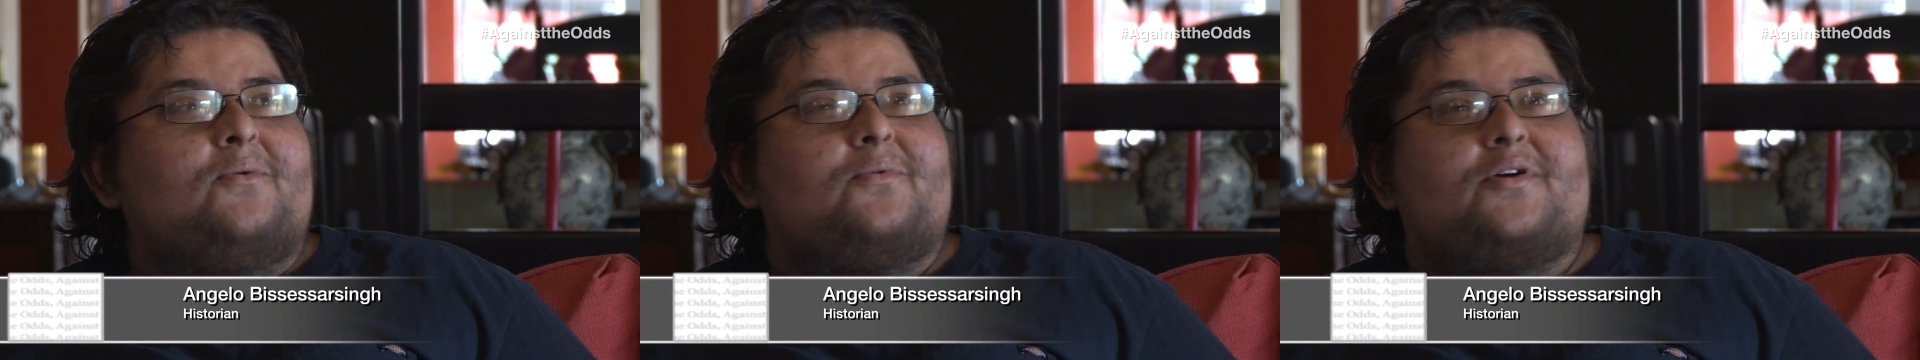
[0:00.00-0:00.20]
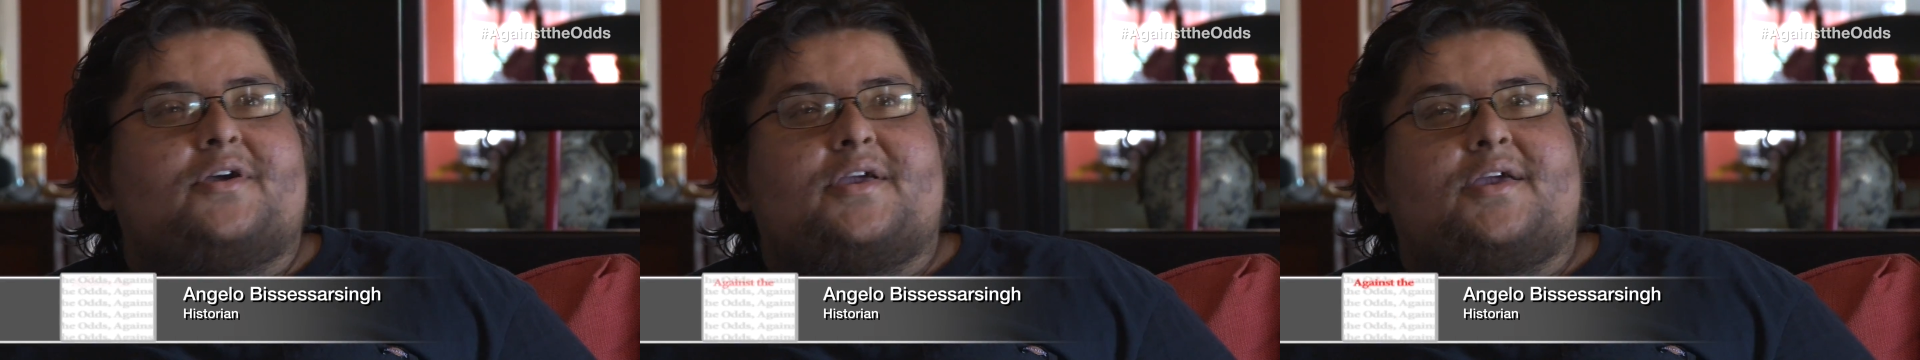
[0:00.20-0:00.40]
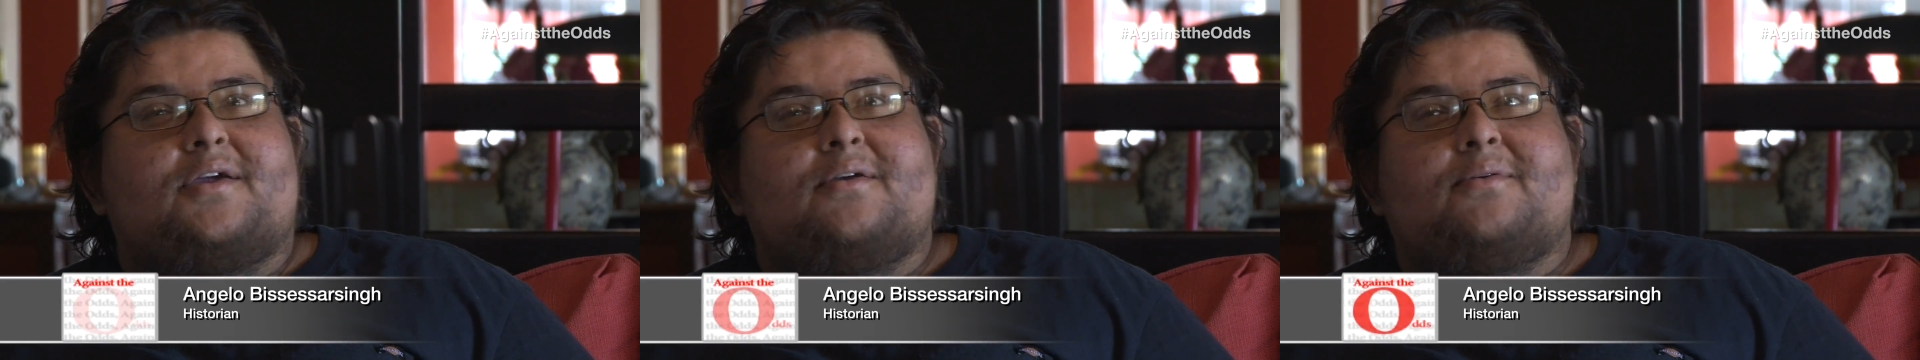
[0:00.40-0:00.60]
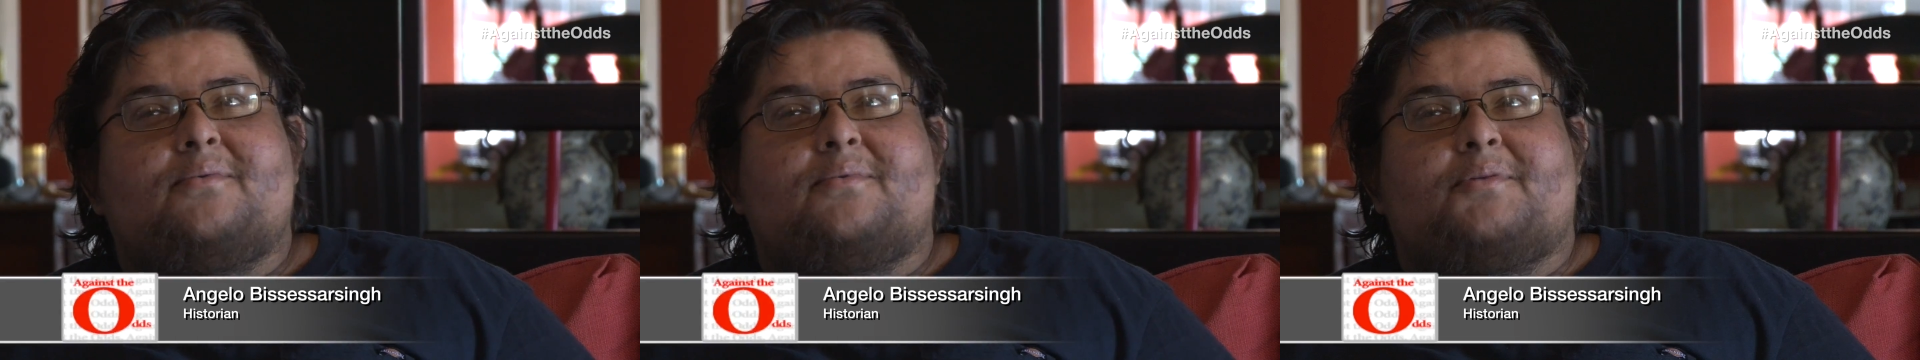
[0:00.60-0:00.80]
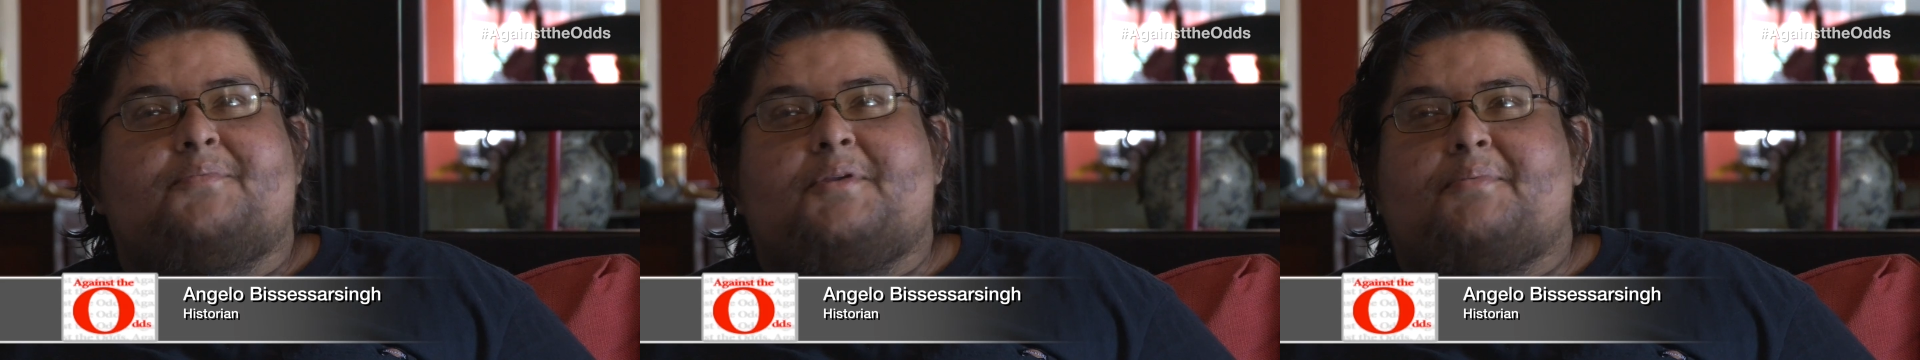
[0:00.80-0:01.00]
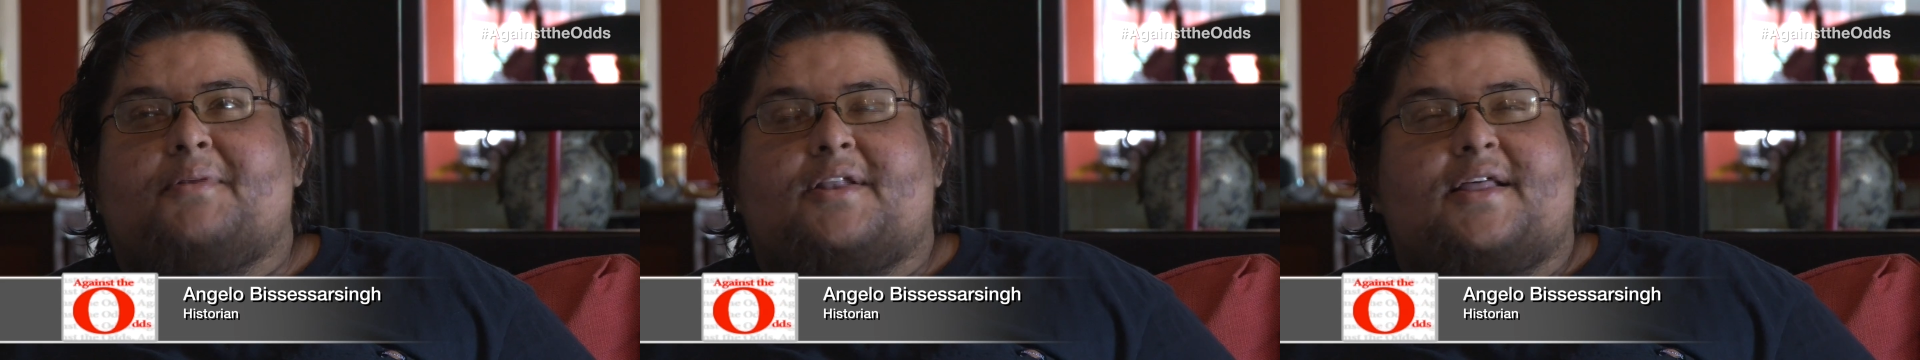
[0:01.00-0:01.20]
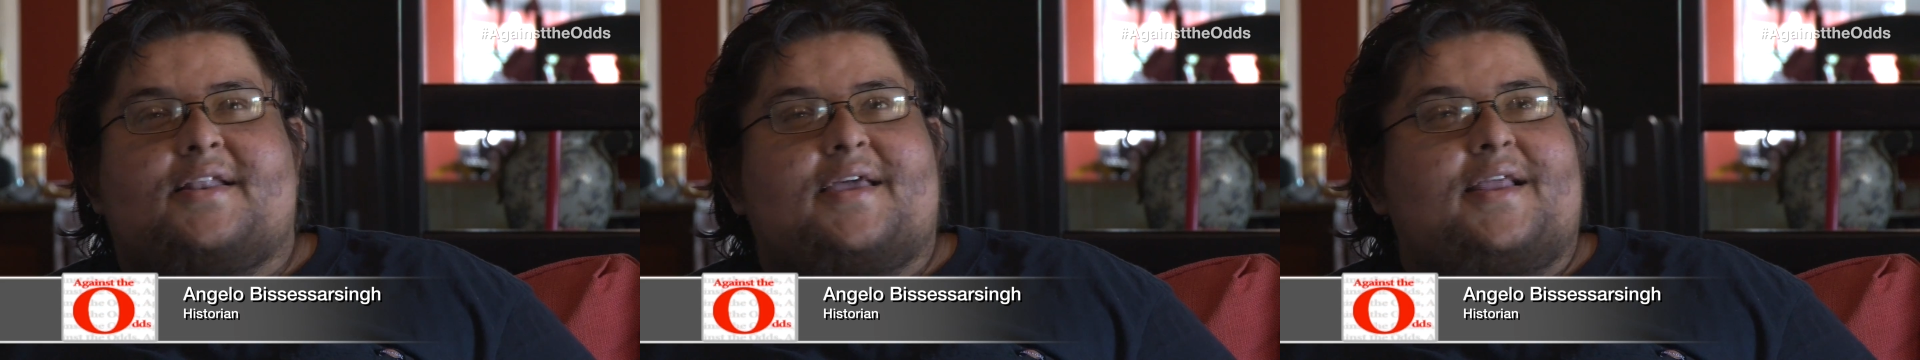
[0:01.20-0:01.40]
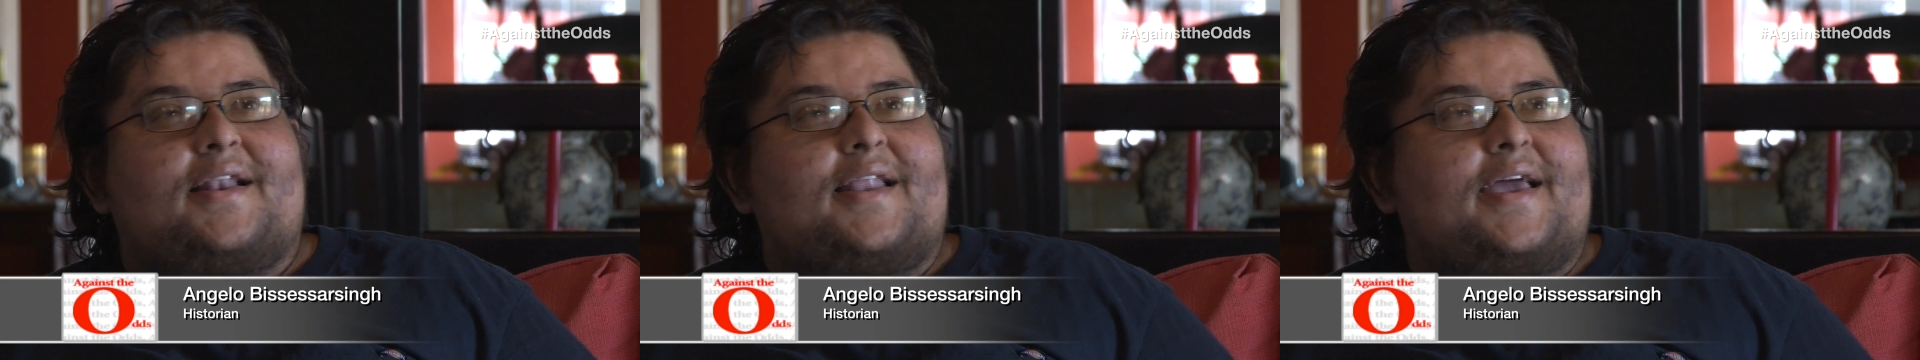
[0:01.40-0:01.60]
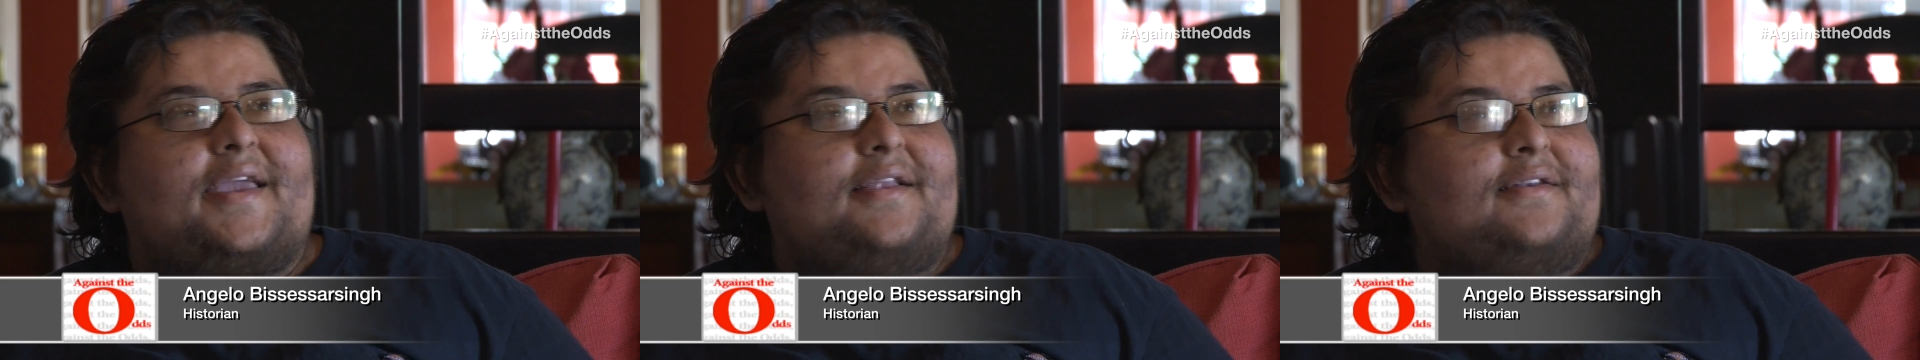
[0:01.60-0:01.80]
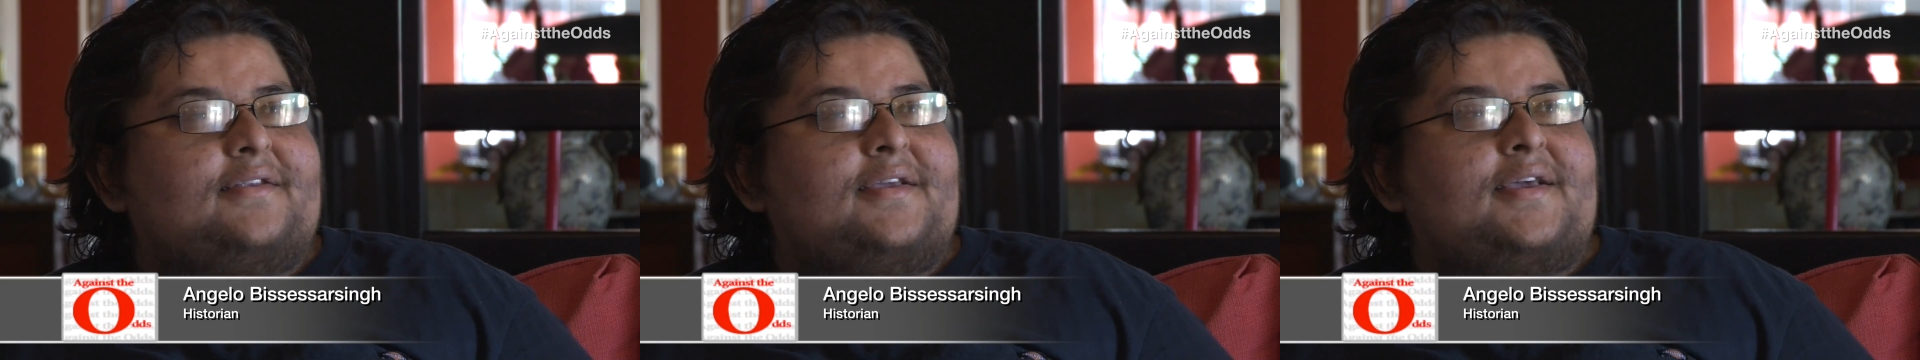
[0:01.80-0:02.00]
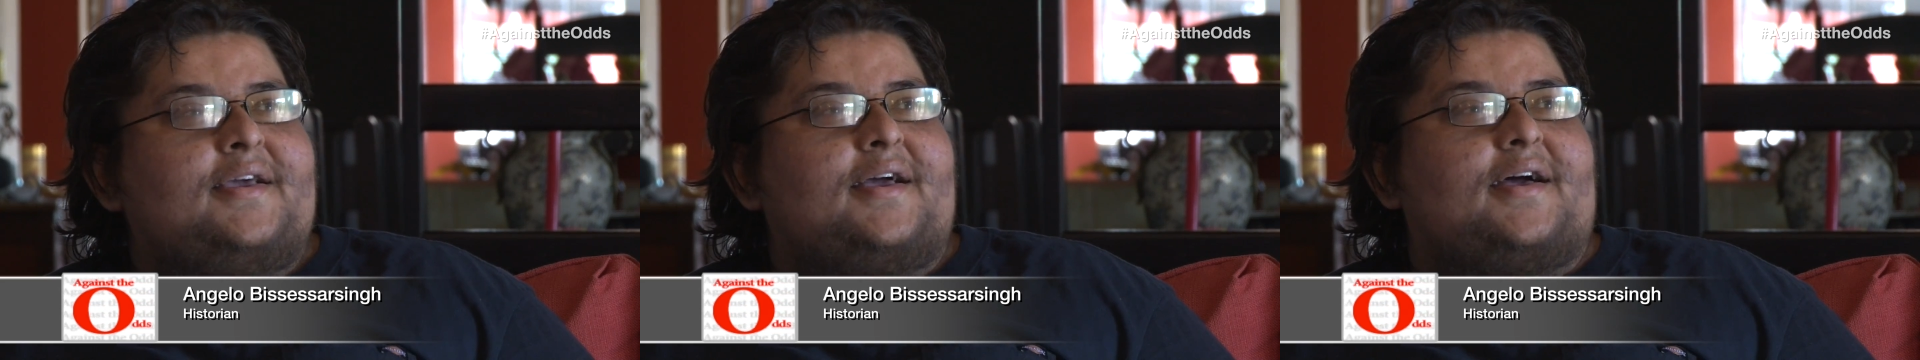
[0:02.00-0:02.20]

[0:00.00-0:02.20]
working with people that I liked.